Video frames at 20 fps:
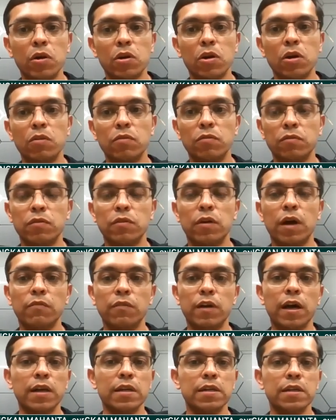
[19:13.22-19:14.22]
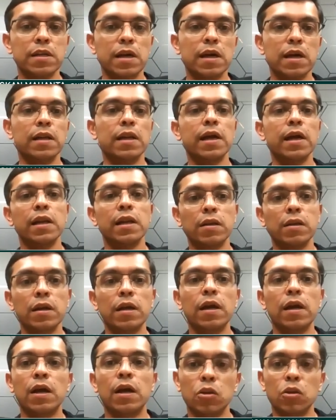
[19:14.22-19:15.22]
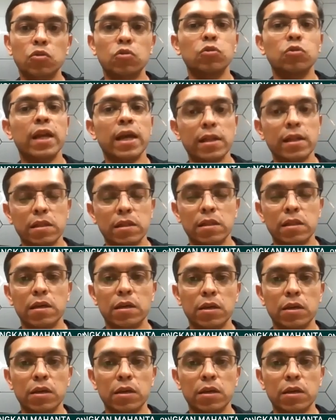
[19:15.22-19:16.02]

out of Afghanistan. Then you took that,